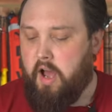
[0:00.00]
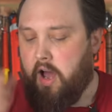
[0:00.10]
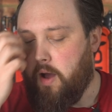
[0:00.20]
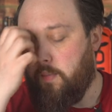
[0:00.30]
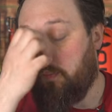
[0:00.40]

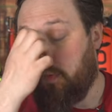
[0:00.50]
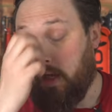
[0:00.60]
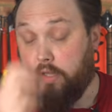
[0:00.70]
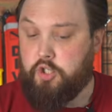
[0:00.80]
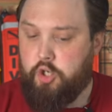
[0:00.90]

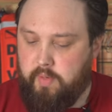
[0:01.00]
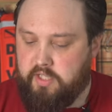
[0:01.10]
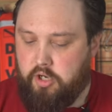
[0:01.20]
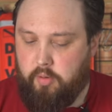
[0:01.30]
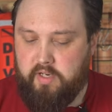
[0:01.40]
The two
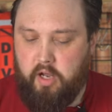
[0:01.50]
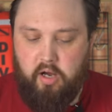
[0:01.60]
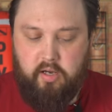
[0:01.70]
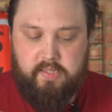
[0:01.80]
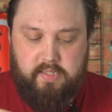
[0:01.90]
most common
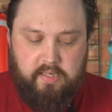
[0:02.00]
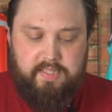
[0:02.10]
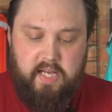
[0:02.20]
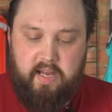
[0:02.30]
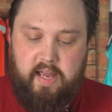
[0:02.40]
are
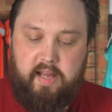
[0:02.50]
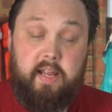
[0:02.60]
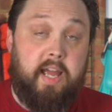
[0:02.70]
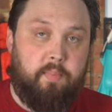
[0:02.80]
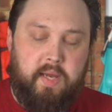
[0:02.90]
Cytec
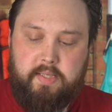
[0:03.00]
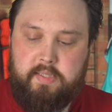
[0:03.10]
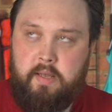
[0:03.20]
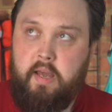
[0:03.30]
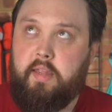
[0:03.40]
and
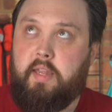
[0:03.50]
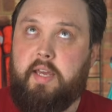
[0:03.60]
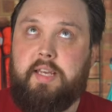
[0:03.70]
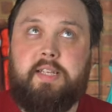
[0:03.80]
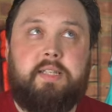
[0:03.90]
Apex. There
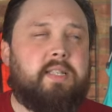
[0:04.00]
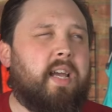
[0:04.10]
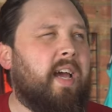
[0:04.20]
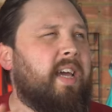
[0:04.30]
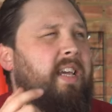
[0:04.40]
is
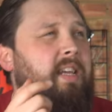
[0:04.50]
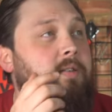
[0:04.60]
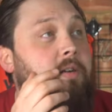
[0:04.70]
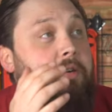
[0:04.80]
a